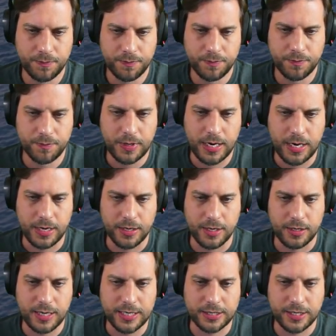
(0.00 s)
Alright,
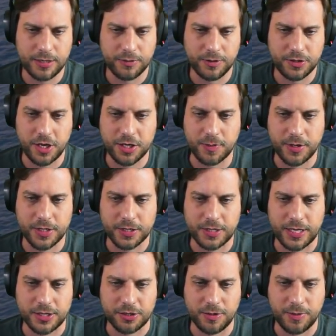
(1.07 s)
Alaska, we talked about this
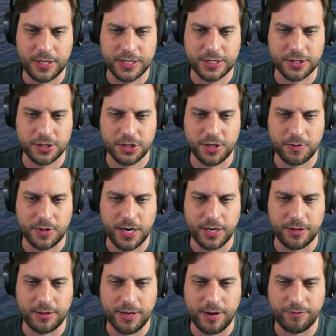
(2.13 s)
last stream. Alaska's a ship that
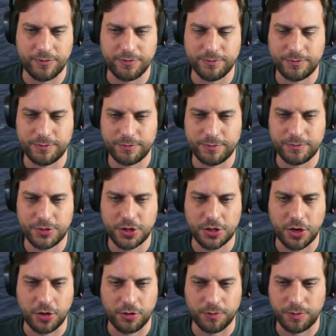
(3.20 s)
I have
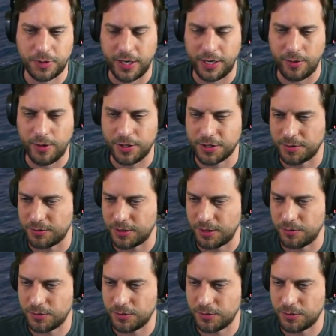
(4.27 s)
struggled playing well sometimes.